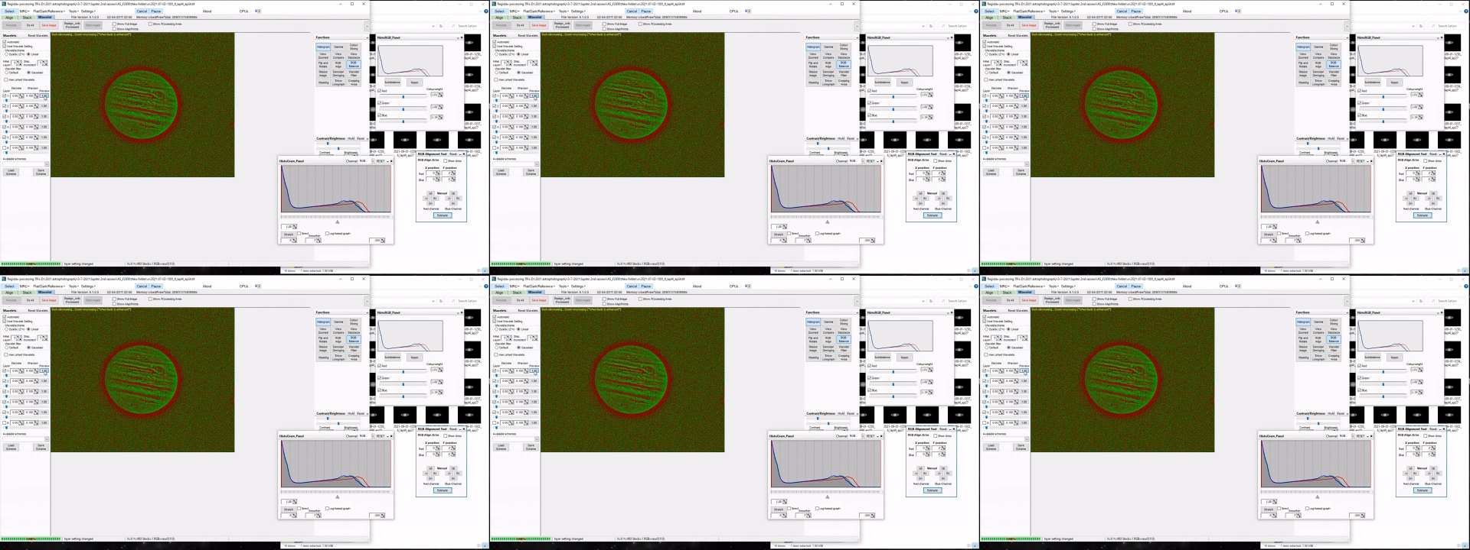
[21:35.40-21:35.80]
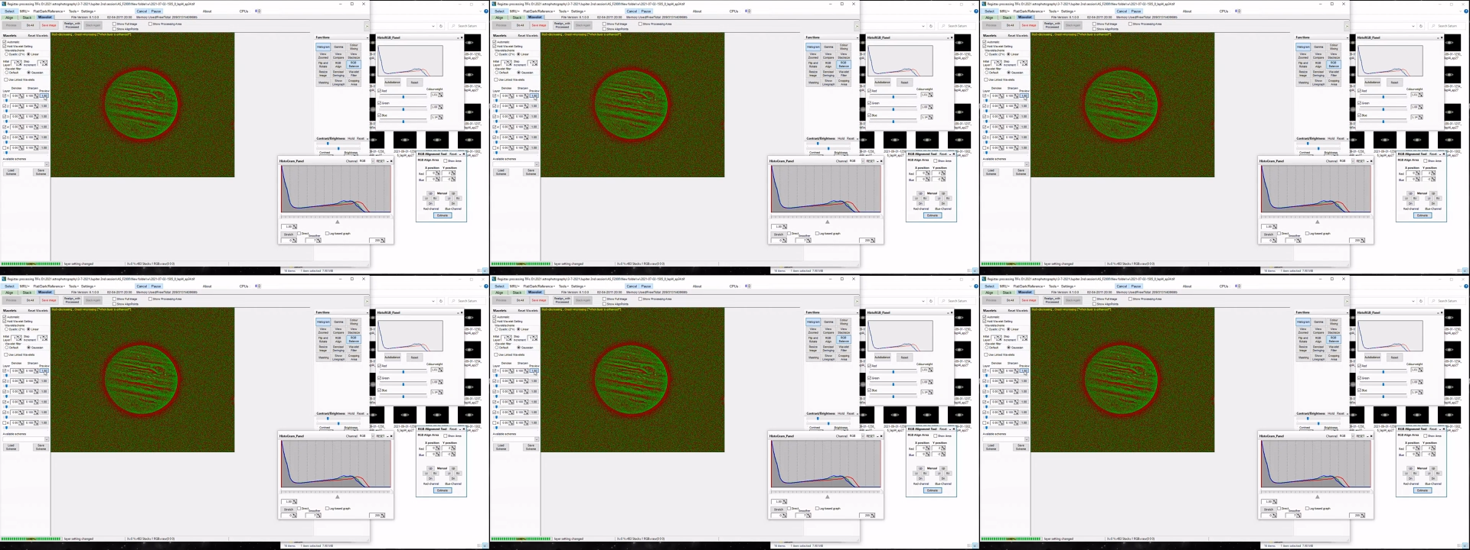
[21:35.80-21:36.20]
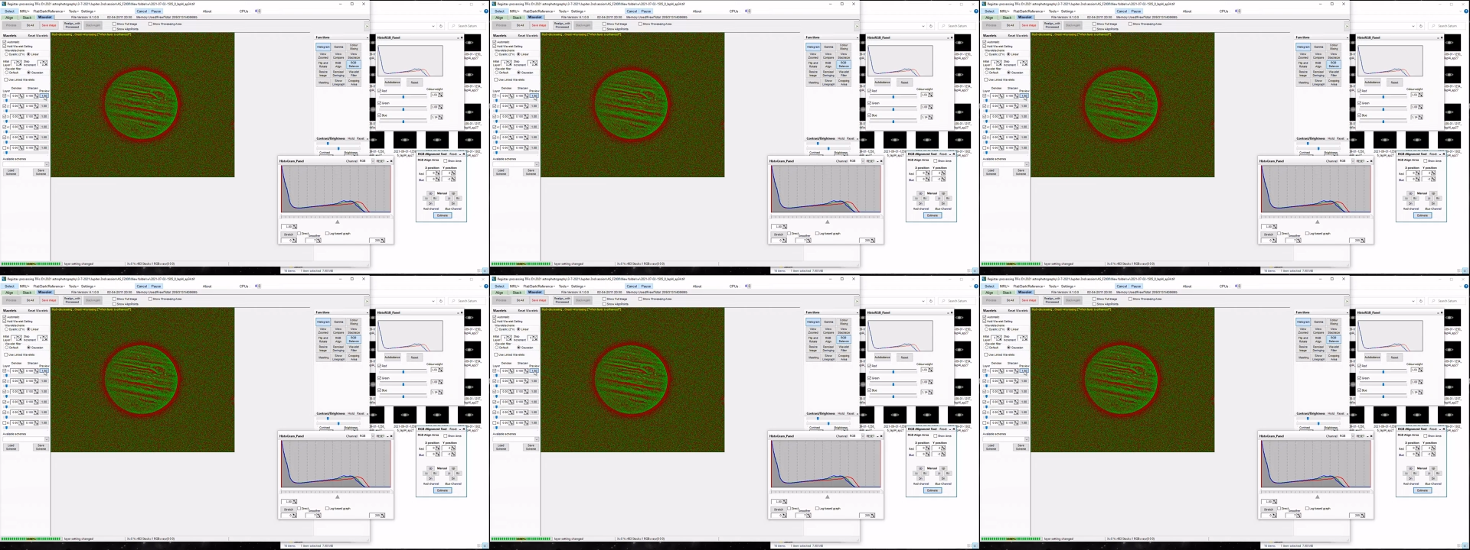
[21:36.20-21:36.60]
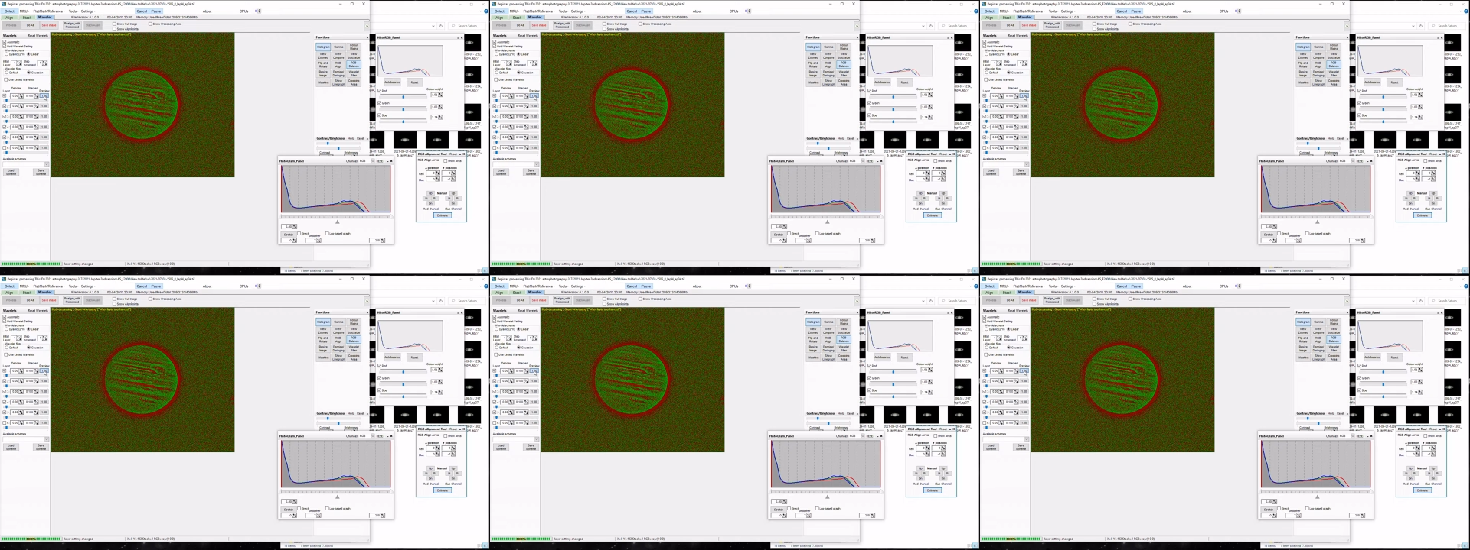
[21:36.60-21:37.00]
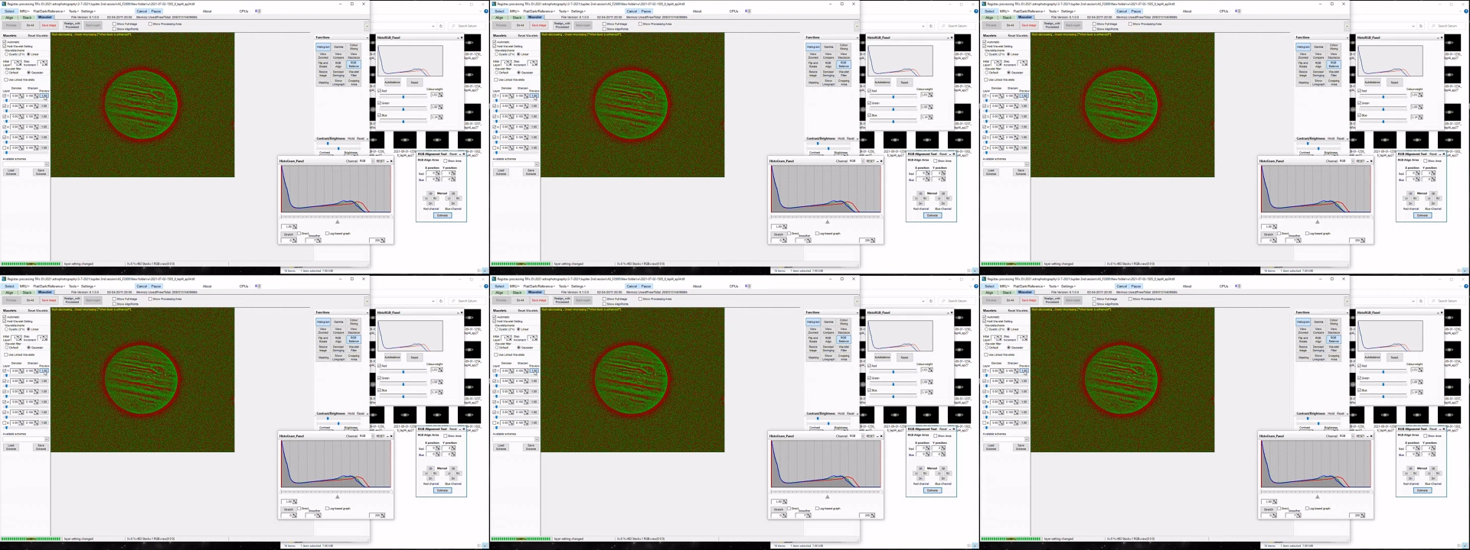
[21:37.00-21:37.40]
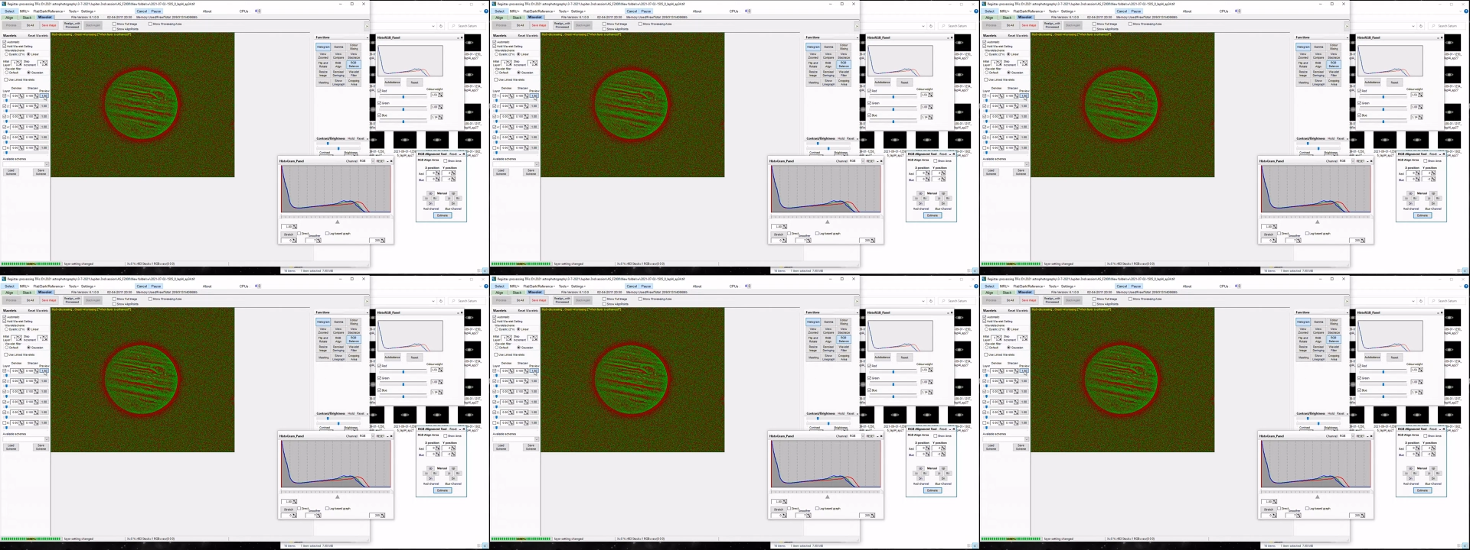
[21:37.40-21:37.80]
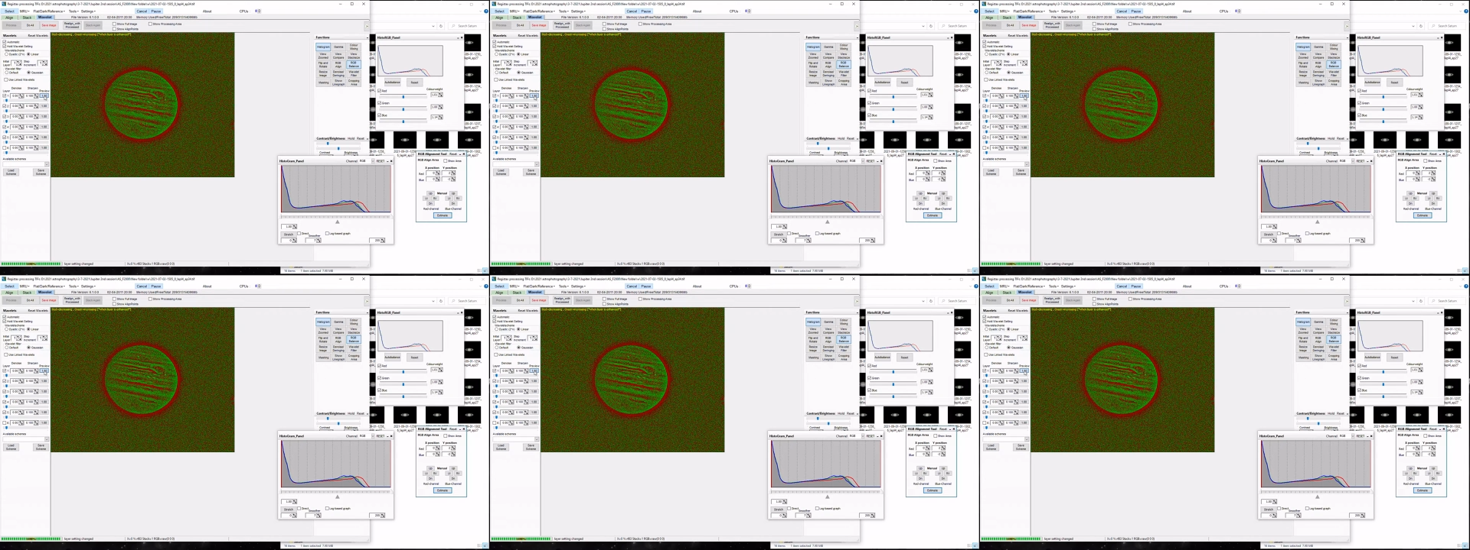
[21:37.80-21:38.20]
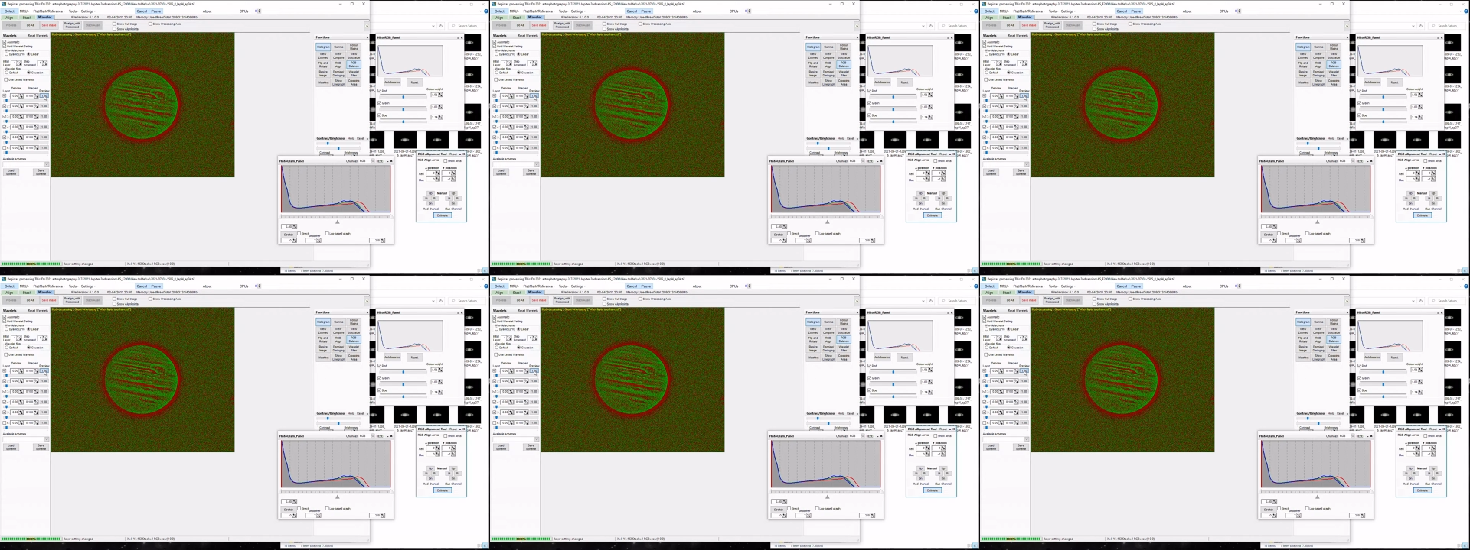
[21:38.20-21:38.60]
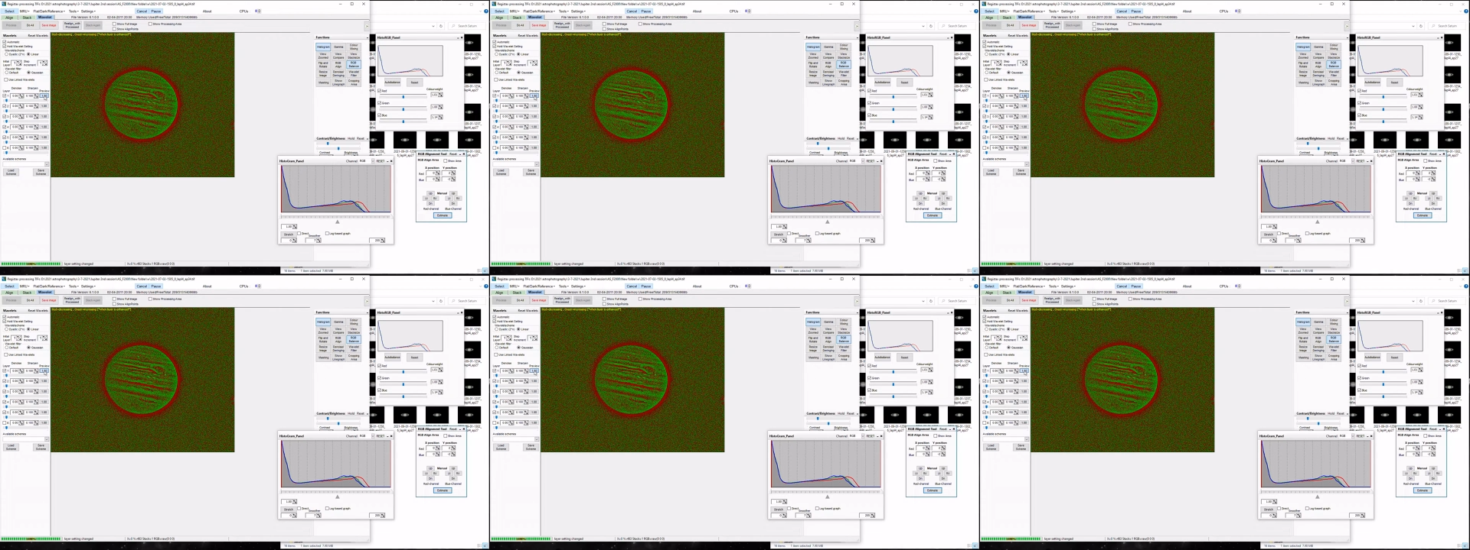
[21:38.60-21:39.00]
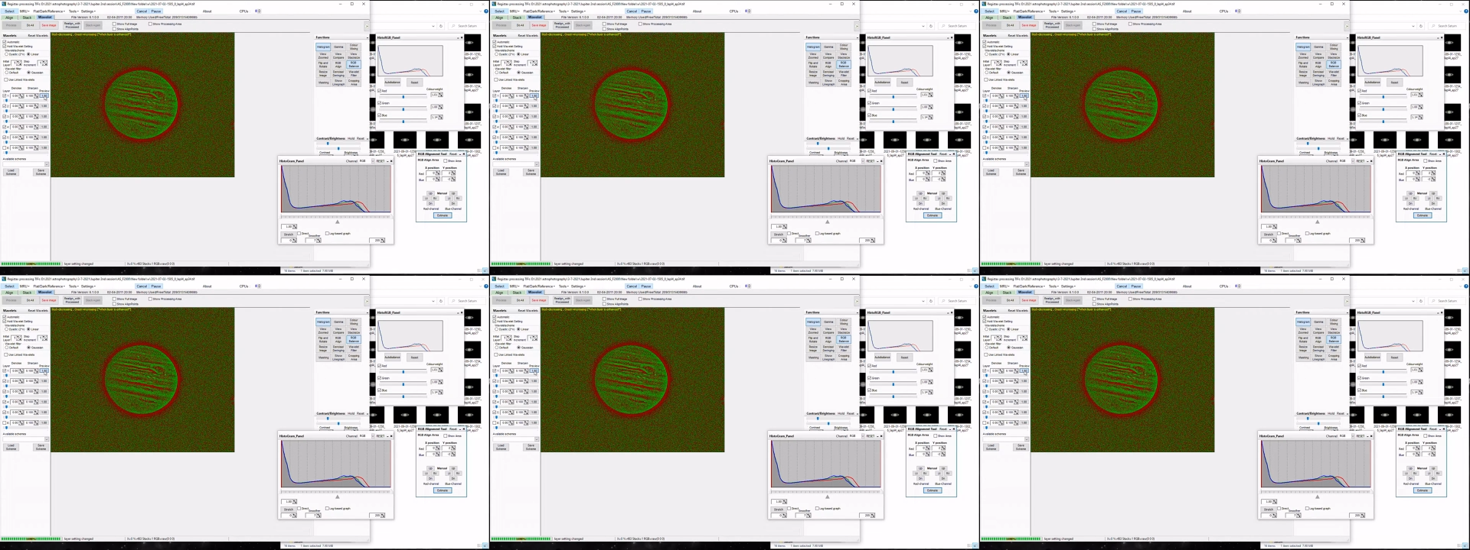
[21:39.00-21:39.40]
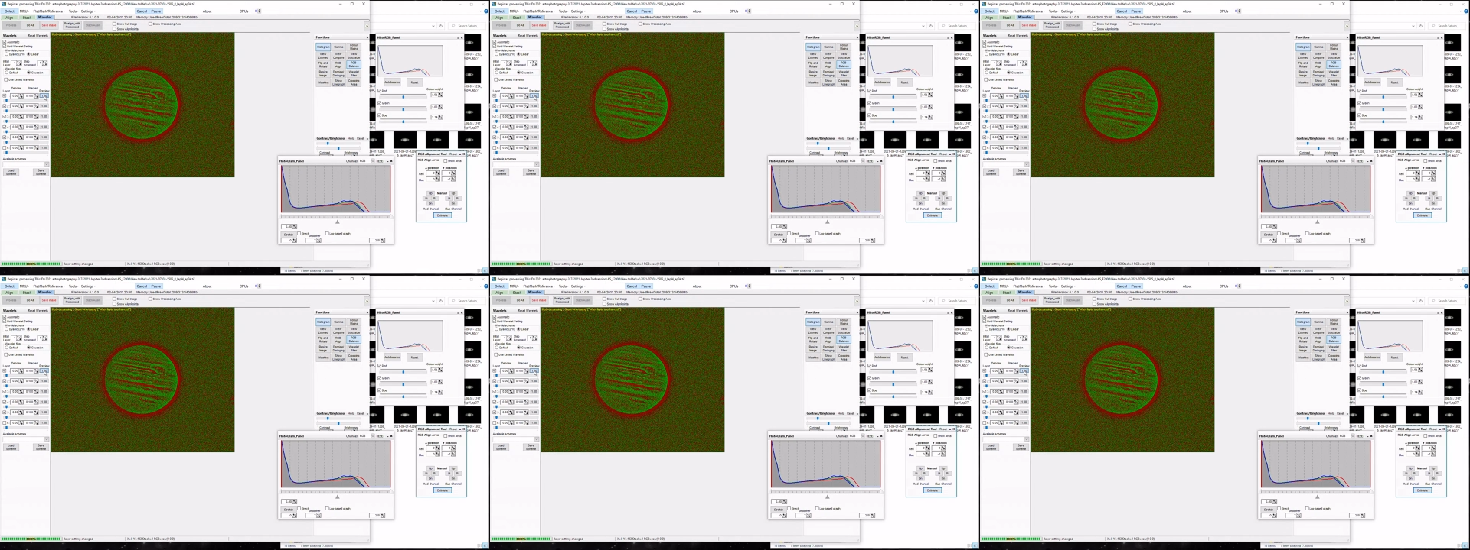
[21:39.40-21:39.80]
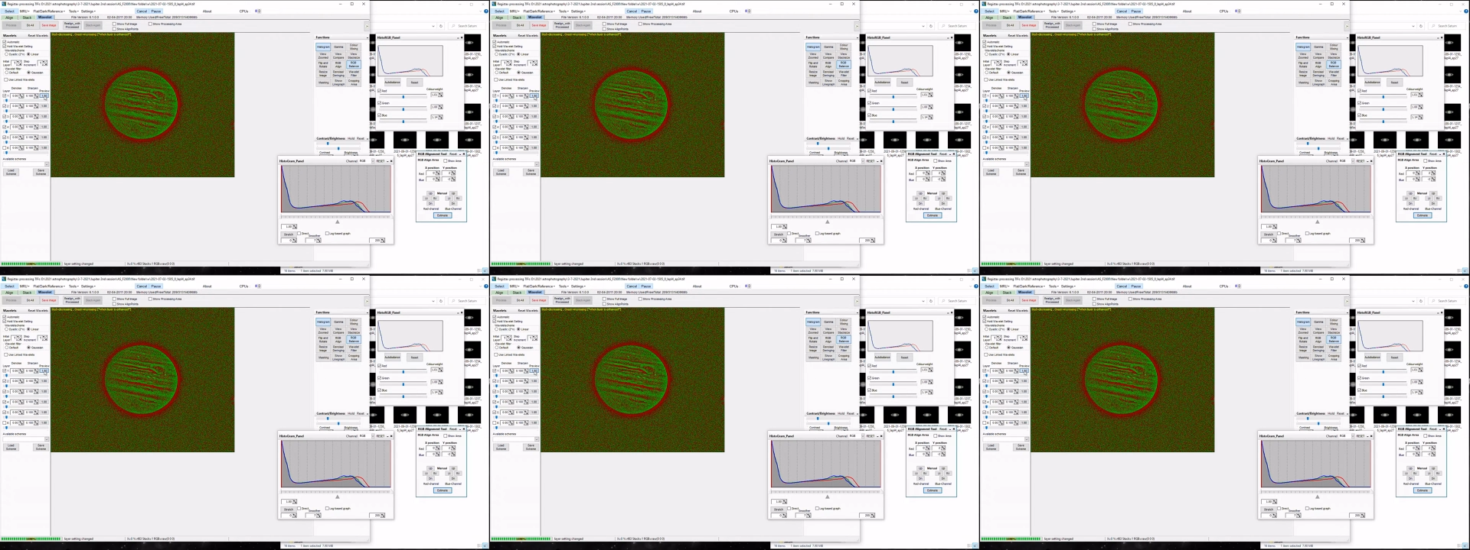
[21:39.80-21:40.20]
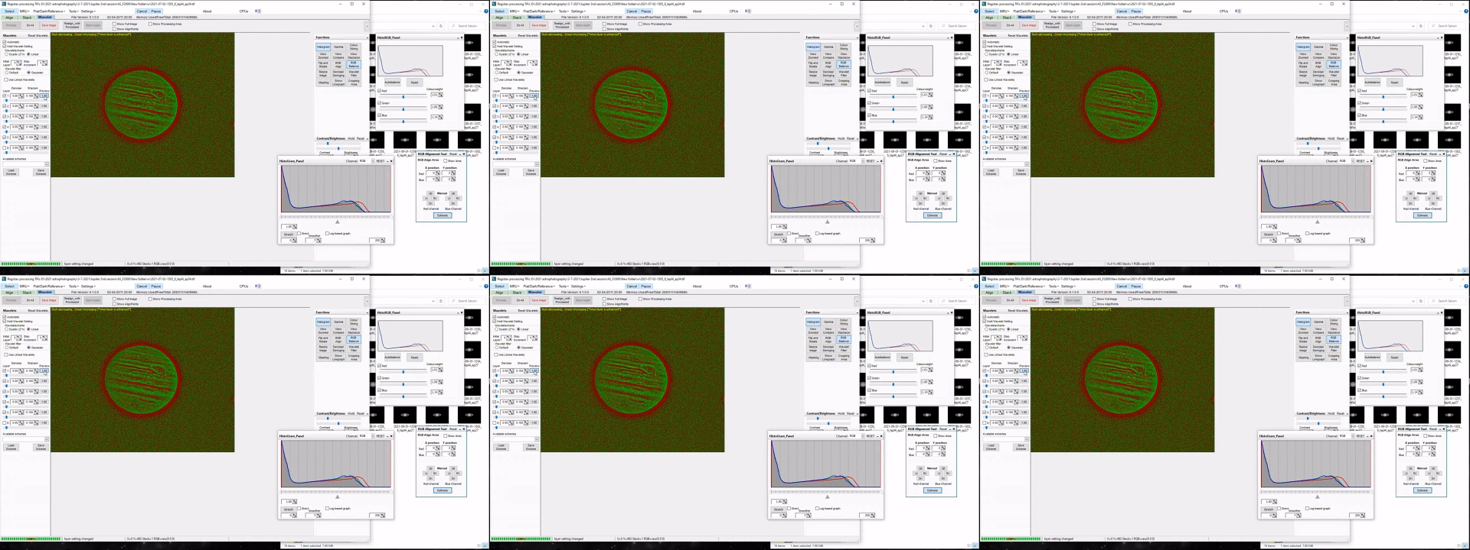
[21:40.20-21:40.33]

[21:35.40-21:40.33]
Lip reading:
[unreadable: no face in view]